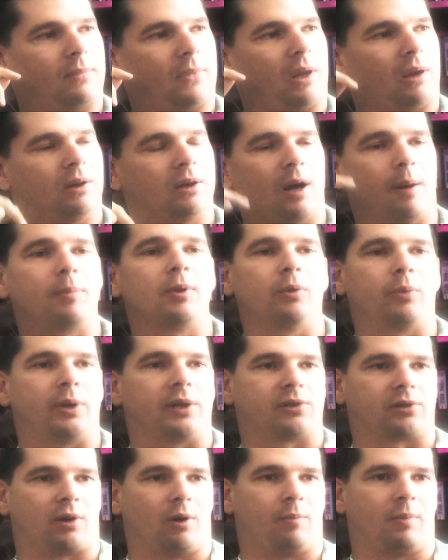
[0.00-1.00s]
A couple of
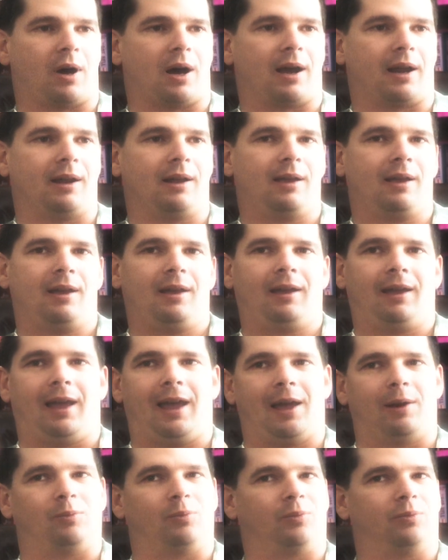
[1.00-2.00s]
weeks go by,
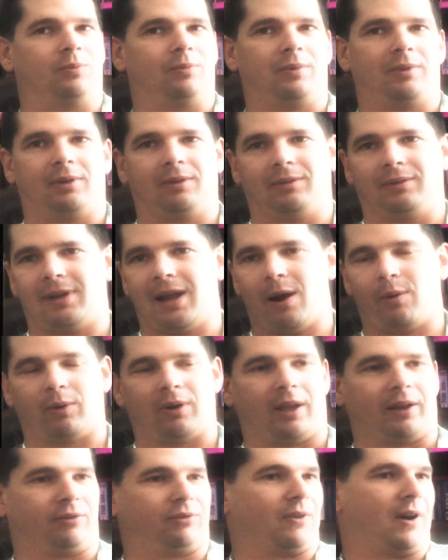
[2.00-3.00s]
and now we're
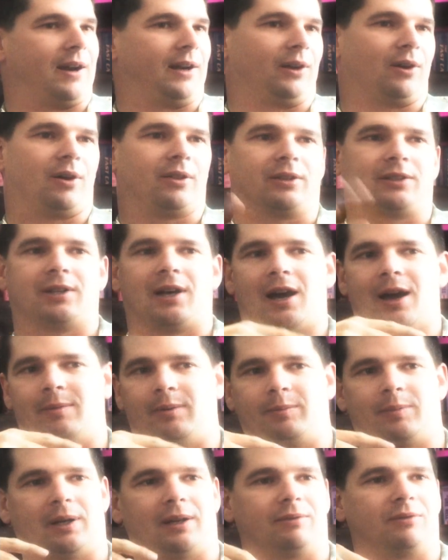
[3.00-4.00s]
like fighting all the time
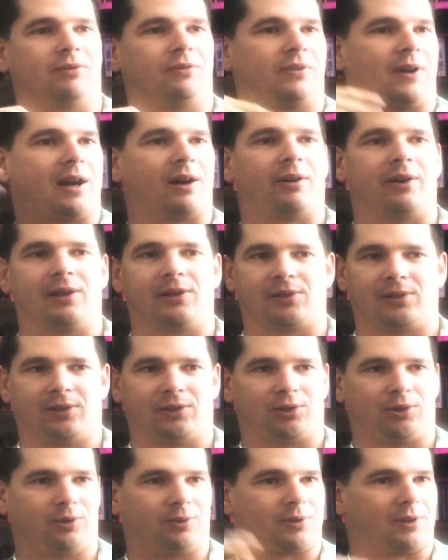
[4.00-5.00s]
about various
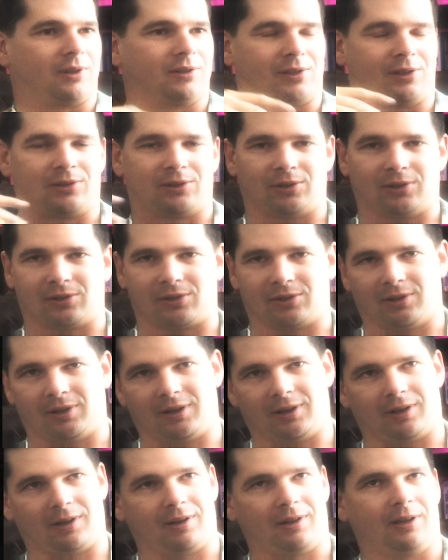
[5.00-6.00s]
issues because it's just
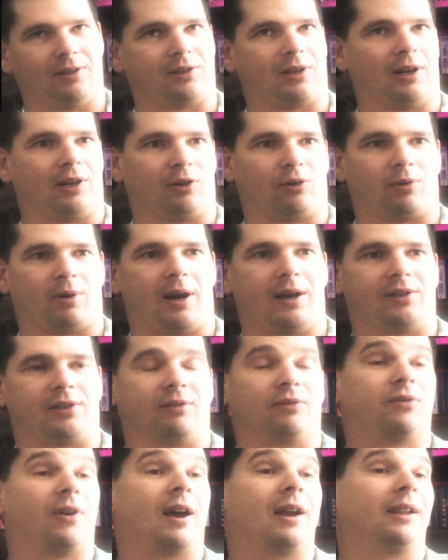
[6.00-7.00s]
like, it's getting crazy.
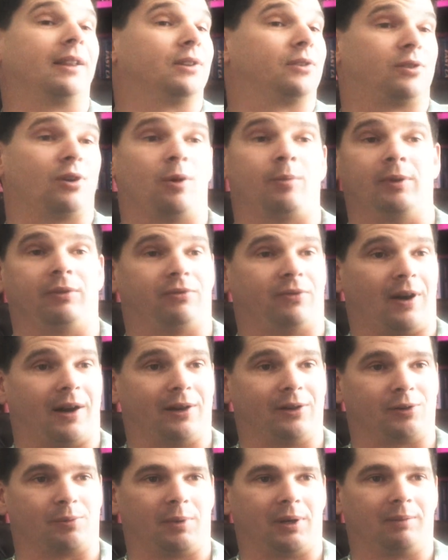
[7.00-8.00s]
And finally, Toby
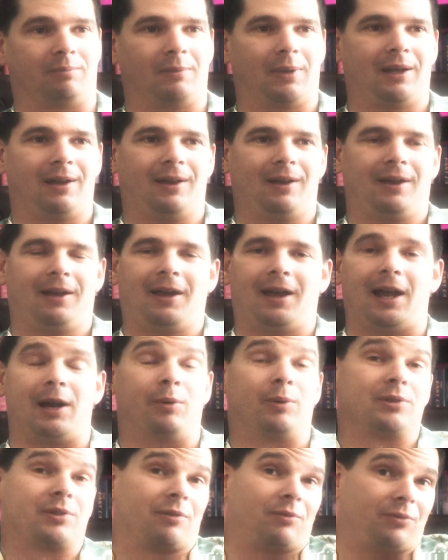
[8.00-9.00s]
fires me. And it
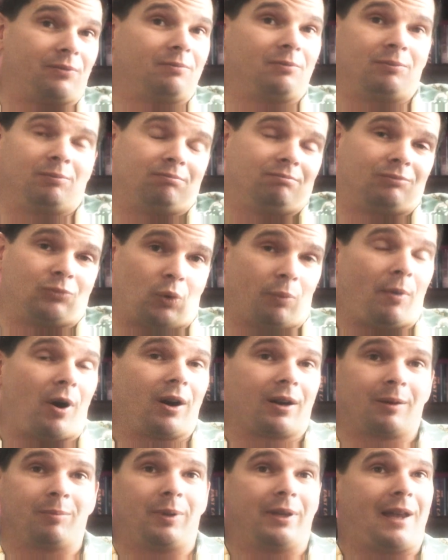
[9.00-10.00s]
was a
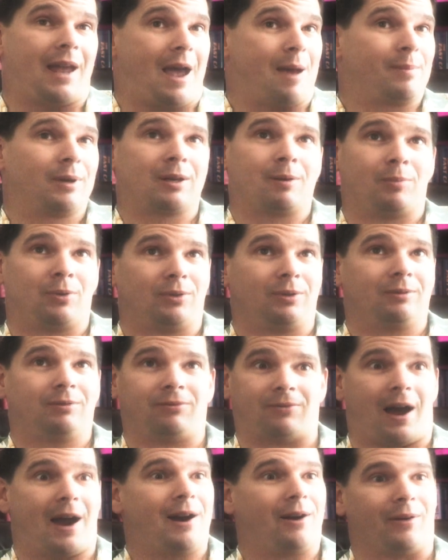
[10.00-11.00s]
remarkably amicable
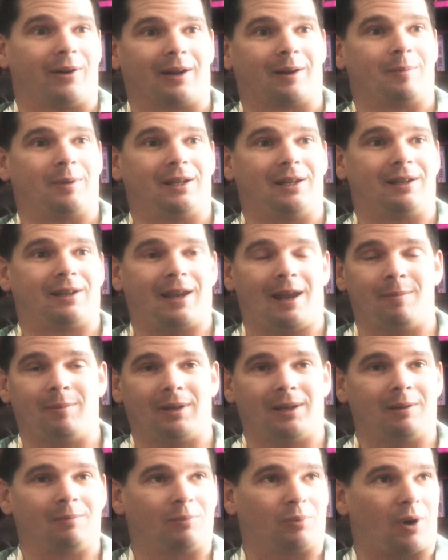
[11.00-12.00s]
firing. I mean, he came
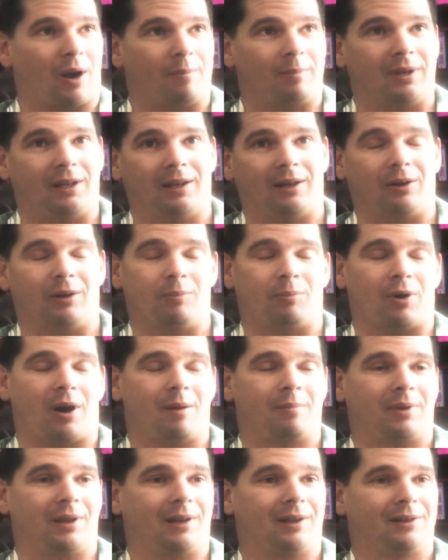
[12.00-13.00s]
in, he brought me
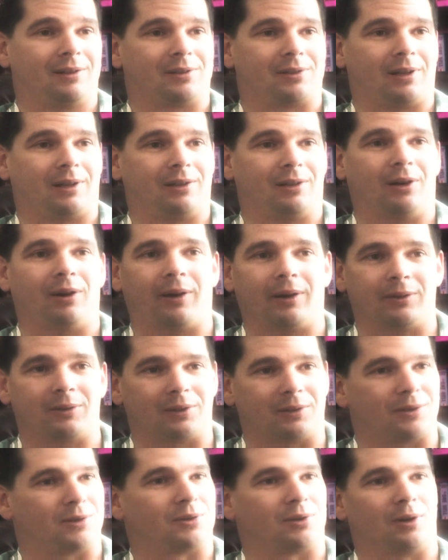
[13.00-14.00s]
in and said, you know, I don't
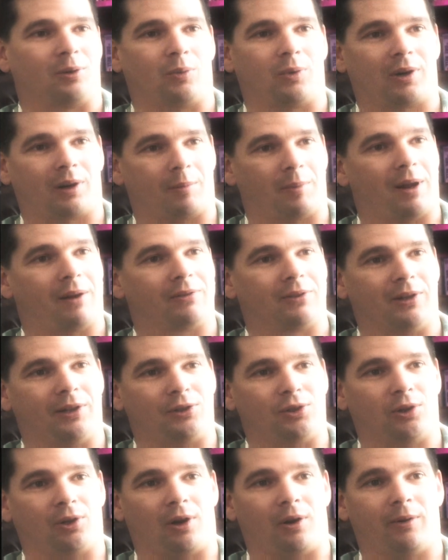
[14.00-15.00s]
think this is going to work. I'm going to have to
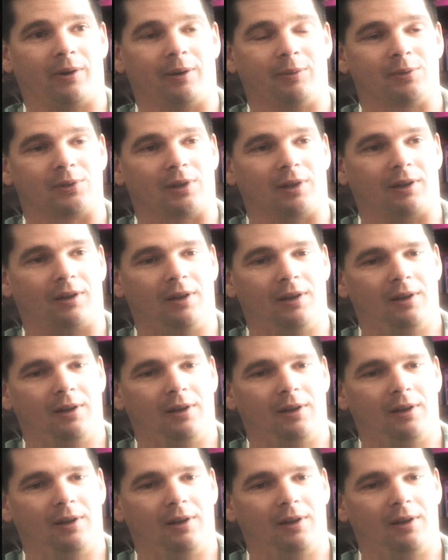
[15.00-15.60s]
let you go. And I was like,